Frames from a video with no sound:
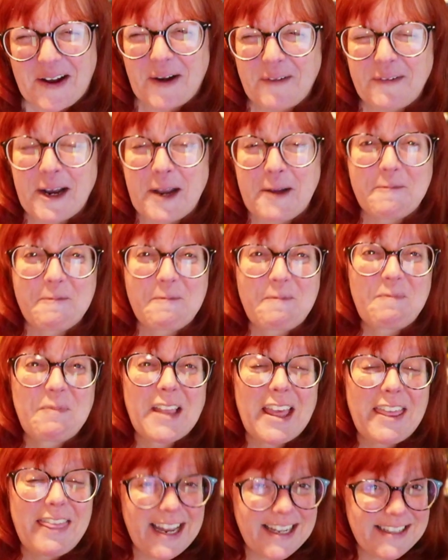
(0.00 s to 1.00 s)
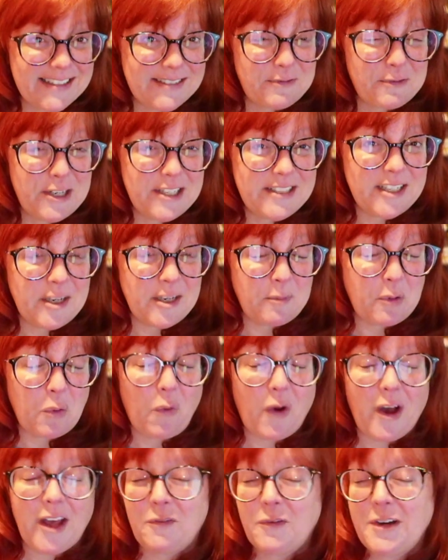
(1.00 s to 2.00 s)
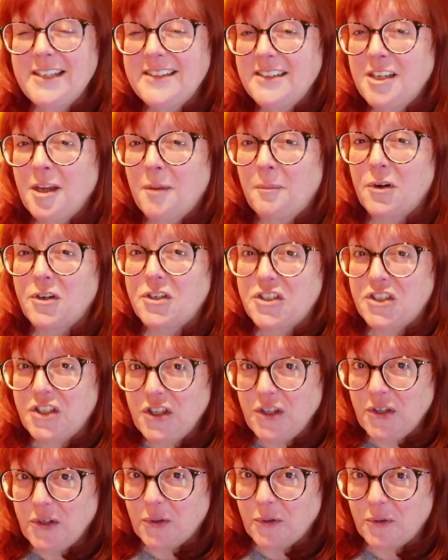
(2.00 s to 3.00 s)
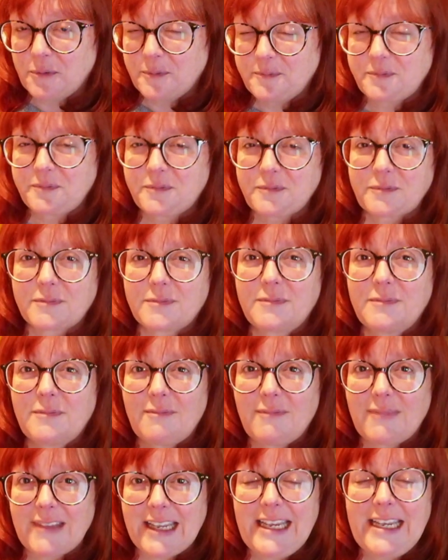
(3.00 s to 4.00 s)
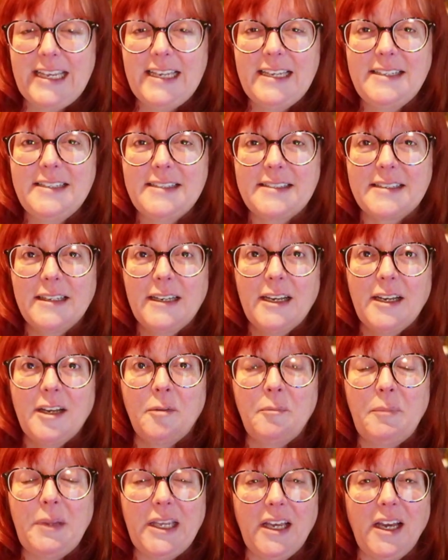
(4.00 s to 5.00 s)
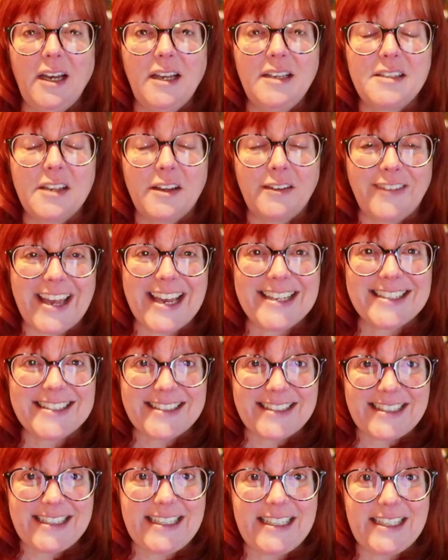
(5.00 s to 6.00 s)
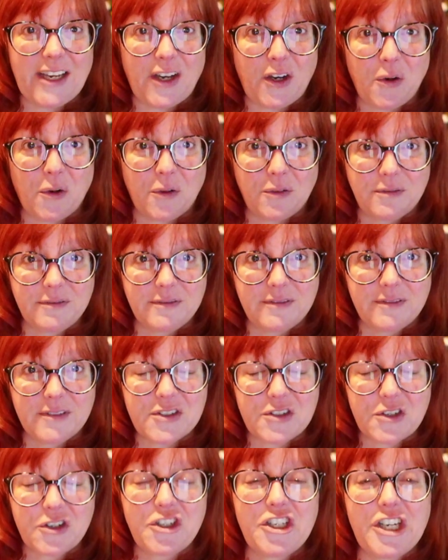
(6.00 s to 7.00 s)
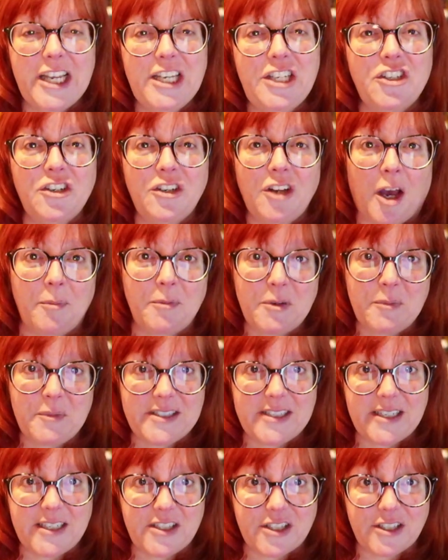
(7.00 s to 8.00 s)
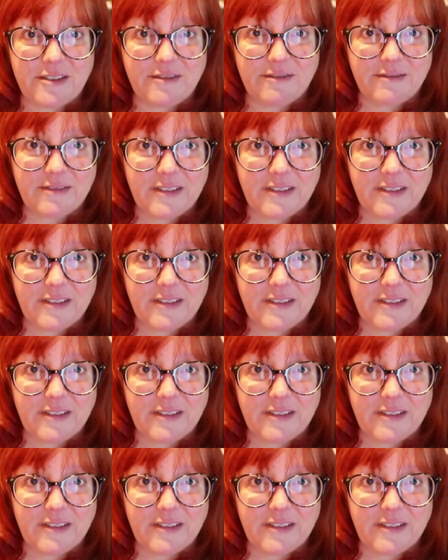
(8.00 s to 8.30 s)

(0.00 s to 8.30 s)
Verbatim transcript: All right. That's reason number one. Reason number two is because of SEO, search engine optimization.